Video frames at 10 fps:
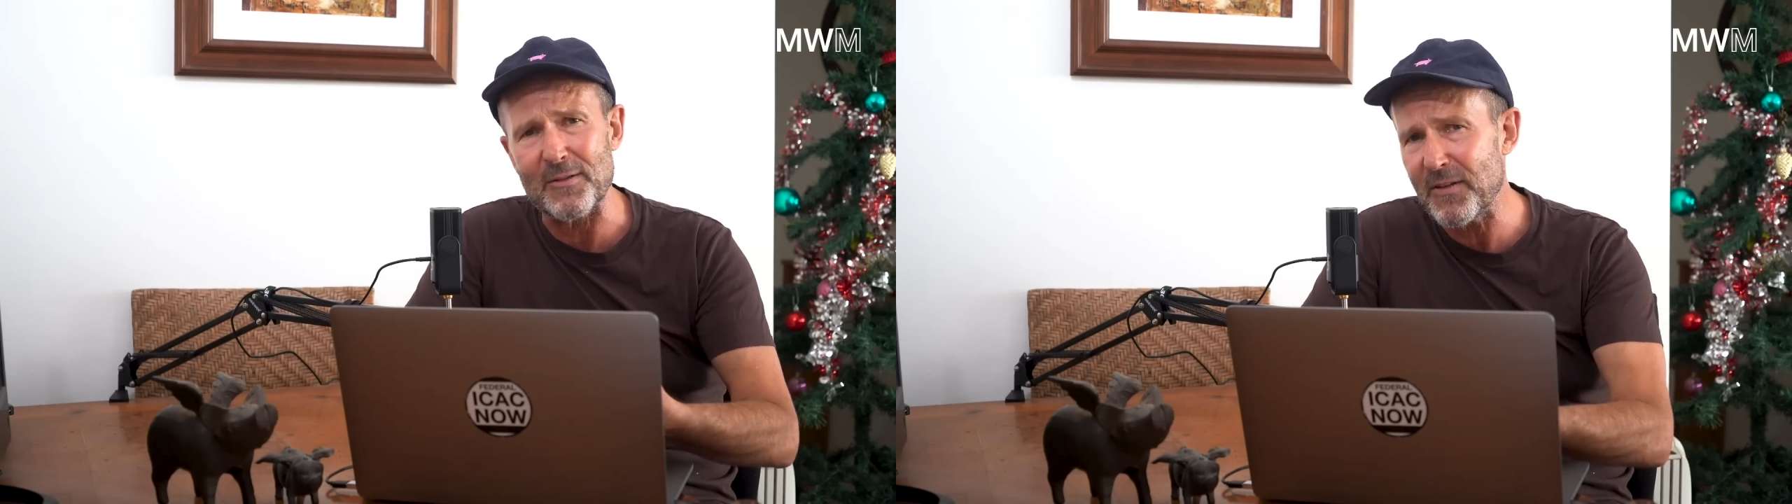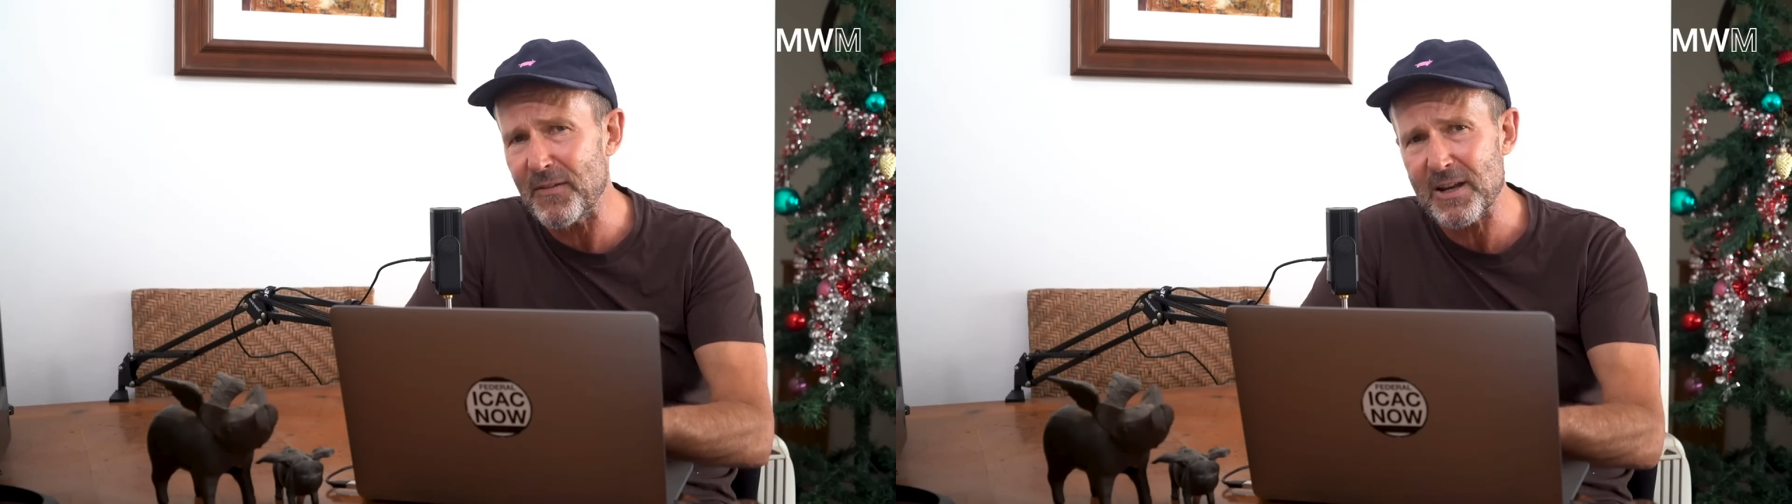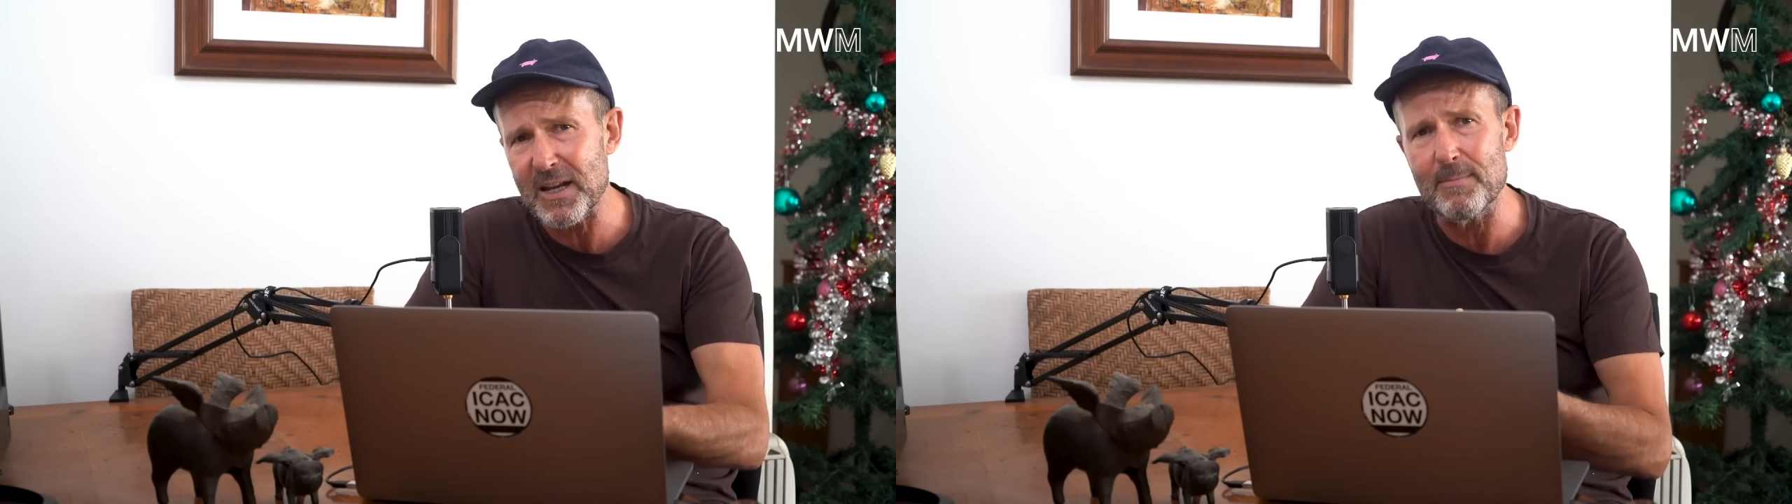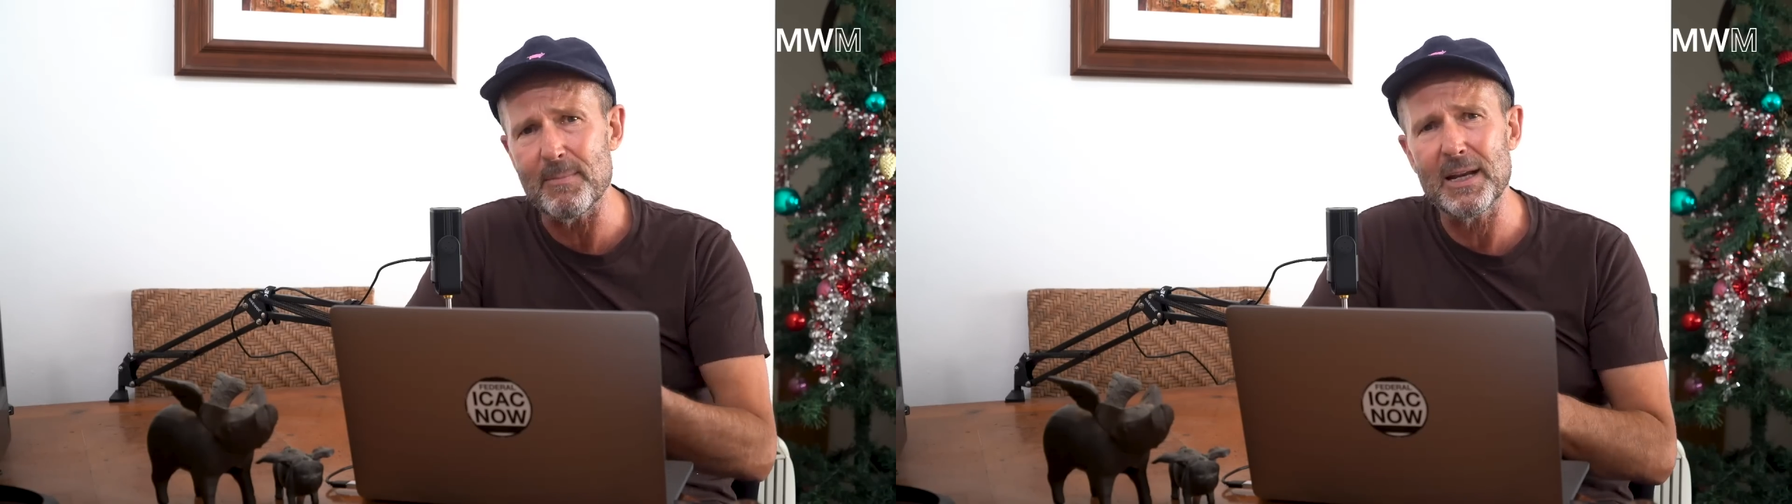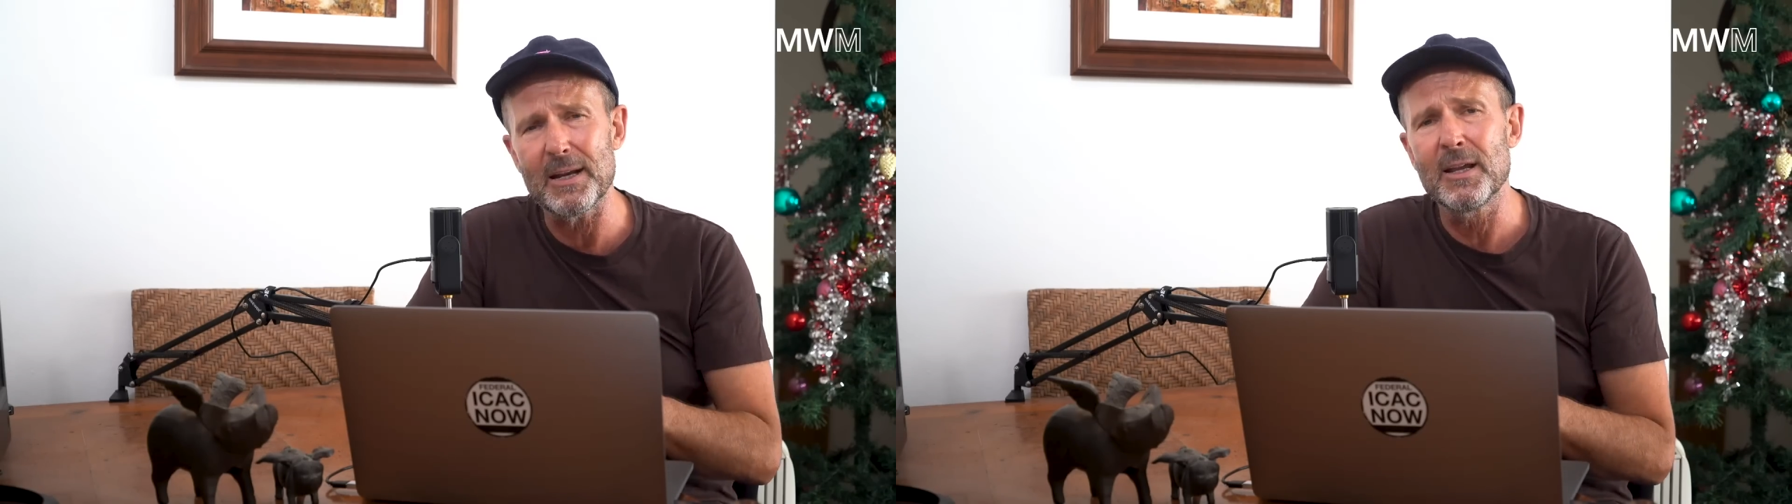it 15
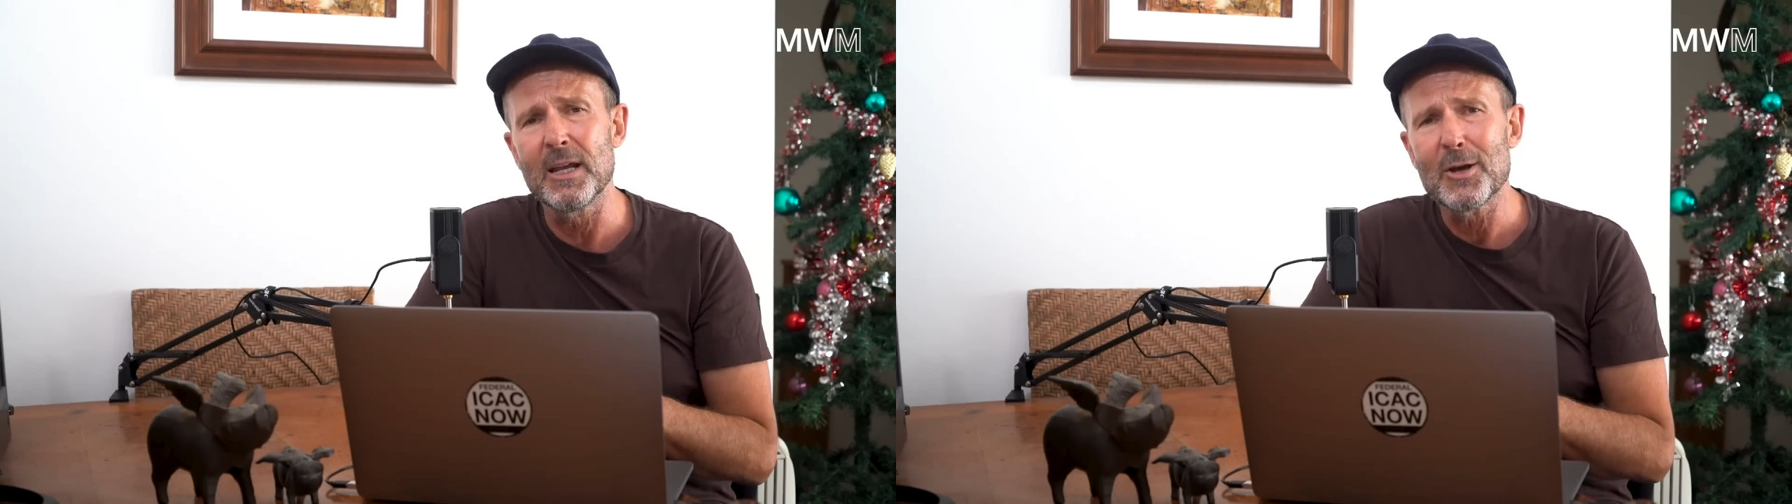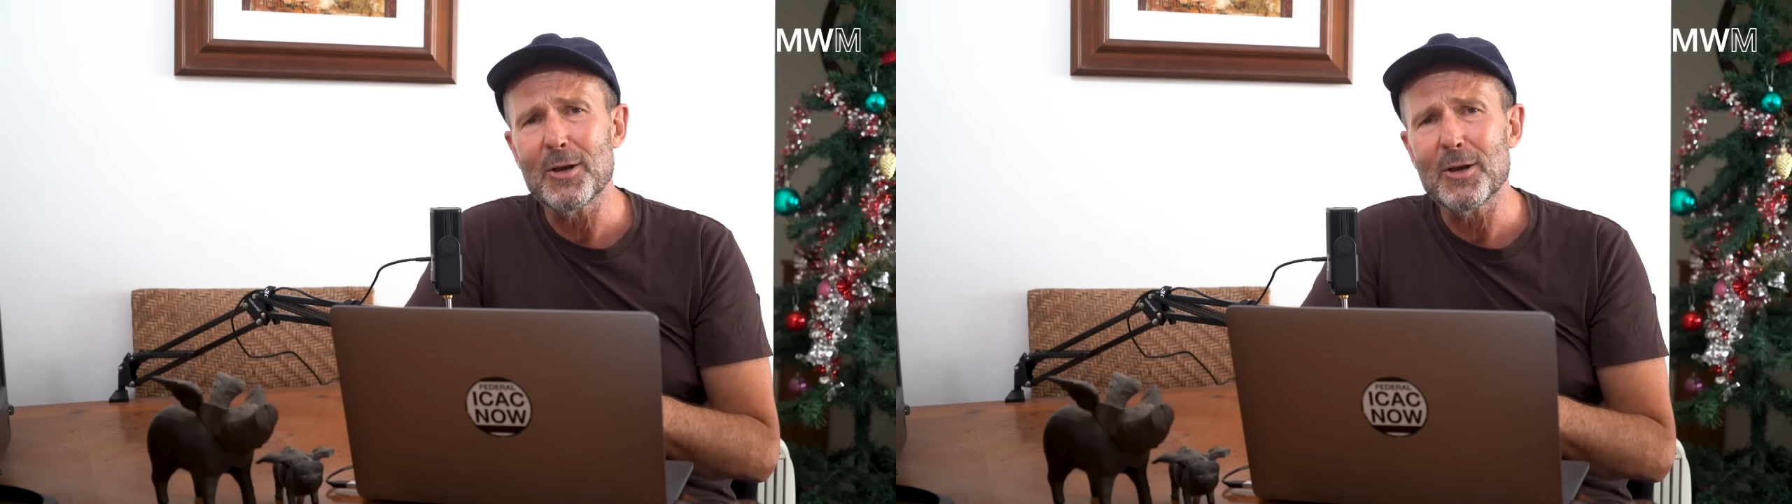million?